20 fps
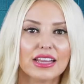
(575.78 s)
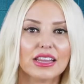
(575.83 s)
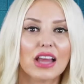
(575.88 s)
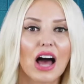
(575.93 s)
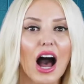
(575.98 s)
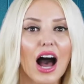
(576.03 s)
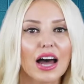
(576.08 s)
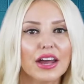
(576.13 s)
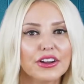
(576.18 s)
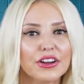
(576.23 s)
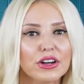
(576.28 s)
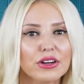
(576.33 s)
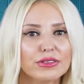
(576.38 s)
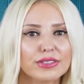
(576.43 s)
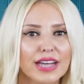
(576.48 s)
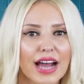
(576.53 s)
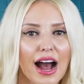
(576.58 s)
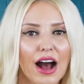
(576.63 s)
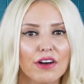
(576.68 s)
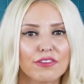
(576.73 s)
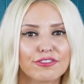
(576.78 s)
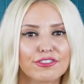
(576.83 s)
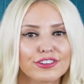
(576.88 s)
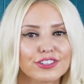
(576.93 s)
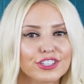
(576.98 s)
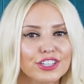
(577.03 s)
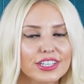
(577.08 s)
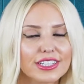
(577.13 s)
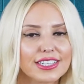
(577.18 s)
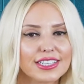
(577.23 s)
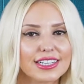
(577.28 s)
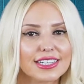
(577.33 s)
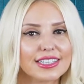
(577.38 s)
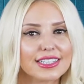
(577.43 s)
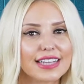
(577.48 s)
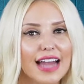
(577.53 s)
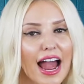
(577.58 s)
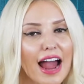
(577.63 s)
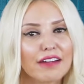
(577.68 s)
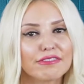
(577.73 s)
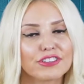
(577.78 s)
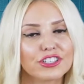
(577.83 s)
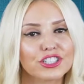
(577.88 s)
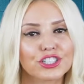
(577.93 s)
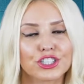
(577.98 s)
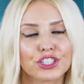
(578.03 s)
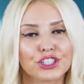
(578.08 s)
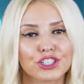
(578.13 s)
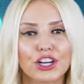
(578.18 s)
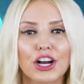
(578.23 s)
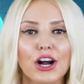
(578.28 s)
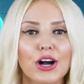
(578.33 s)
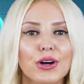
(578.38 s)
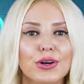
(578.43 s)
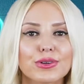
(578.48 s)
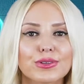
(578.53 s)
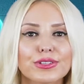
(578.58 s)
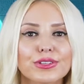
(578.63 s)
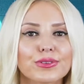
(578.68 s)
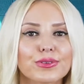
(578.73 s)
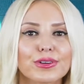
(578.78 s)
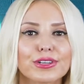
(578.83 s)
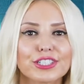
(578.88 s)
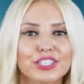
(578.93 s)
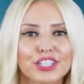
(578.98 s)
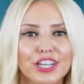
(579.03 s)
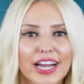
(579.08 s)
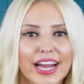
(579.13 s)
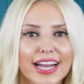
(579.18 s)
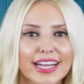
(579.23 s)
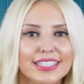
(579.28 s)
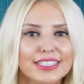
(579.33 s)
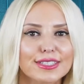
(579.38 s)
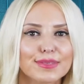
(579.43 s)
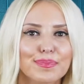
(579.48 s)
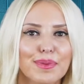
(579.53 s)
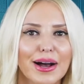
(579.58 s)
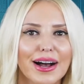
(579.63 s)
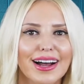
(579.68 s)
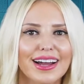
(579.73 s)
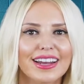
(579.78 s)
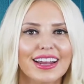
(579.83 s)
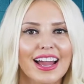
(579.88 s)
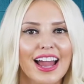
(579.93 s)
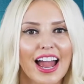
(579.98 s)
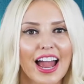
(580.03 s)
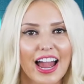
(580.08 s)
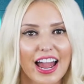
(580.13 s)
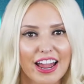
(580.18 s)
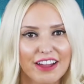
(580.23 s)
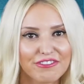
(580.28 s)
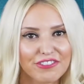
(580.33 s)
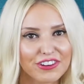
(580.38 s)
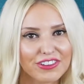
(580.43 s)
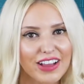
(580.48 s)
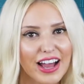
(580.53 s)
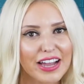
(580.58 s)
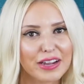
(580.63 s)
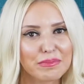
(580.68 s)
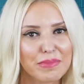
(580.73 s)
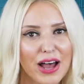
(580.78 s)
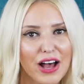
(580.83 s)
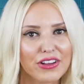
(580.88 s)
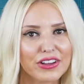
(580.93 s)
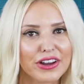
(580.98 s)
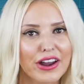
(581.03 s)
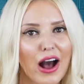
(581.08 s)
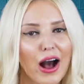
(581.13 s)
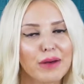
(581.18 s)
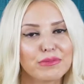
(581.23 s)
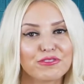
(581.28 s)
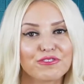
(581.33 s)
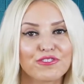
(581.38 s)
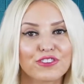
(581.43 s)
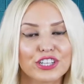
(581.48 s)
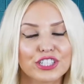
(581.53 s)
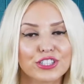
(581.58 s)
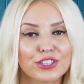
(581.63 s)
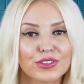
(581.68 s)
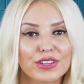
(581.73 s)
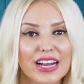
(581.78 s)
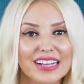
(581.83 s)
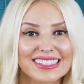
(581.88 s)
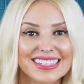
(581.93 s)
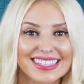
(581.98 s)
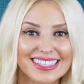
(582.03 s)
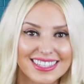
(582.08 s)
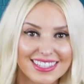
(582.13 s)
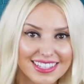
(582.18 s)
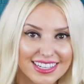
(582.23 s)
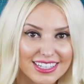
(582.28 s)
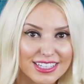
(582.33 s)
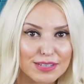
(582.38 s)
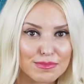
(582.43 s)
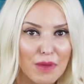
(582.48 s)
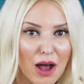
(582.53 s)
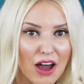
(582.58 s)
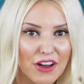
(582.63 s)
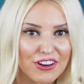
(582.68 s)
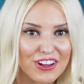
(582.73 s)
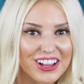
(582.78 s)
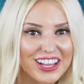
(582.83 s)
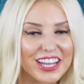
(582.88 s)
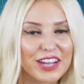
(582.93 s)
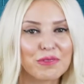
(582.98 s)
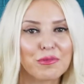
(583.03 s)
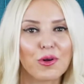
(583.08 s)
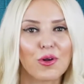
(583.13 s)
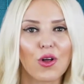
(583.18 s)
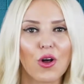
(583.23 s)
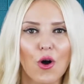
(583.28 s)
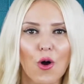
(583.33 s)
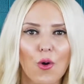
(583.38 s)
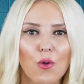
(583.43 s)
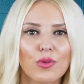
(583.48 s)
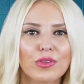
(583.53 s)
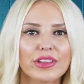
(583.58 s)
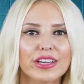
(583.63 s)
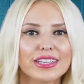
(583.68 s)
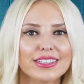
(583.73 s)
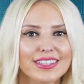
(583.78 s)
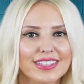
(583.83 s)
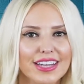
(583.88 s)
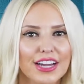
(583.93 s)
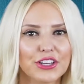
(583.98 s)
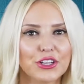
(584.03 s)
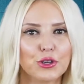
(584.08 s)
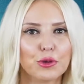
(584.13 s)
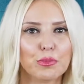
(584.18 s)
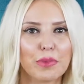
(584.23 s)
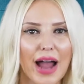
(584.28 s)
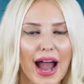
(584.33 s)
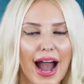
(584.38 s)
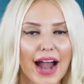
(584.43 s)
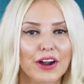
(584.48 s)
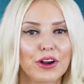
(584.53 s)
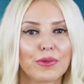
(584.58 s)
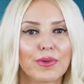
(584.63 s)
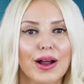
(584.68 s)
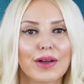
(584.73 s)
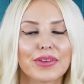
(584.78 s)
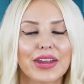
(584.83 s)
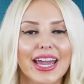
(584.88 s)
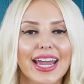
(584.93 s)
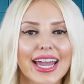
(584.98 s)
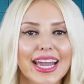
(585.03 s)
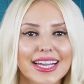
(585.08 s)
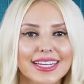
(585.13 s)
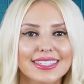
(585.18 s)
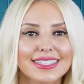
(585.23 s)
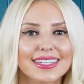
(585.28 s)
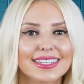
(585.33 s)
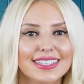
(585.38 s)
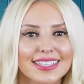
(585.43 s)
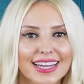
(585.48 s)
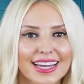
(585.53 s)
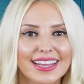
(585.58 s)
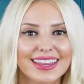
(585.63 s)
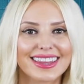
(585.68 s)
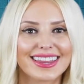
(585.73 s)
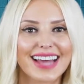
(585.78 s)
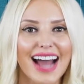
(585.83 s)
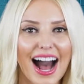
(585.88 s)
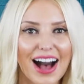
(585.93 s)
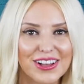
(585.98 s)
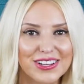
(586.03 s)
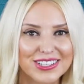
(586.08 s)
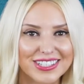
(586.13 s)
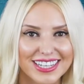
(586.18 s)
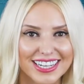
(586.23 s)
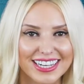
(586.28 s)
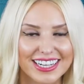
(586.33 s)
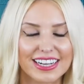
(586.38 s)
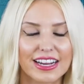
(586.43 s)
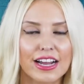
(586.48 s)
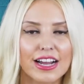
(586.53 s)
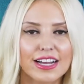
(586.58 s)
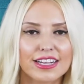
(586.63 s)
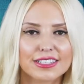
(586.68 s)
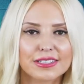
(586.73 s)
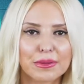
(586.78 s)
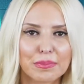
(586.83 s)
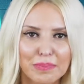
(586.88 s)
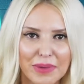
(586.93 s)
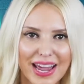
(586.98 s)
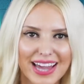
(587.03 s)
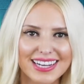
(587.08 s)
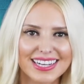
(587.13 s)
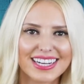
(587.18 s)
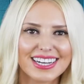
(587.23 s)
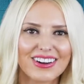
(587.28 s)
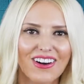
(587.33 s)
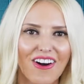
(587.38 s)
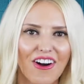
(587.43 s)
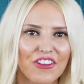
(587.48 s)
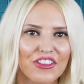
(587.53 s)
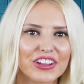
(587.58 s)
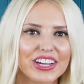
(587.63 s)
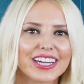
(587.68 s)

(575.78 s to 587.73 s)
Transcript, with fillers: lot, no doubt, for just us average Joes or Gens, but if you're like Mel and opt for a two thousand six model, it will only set you back around eight to ten thousand depending on the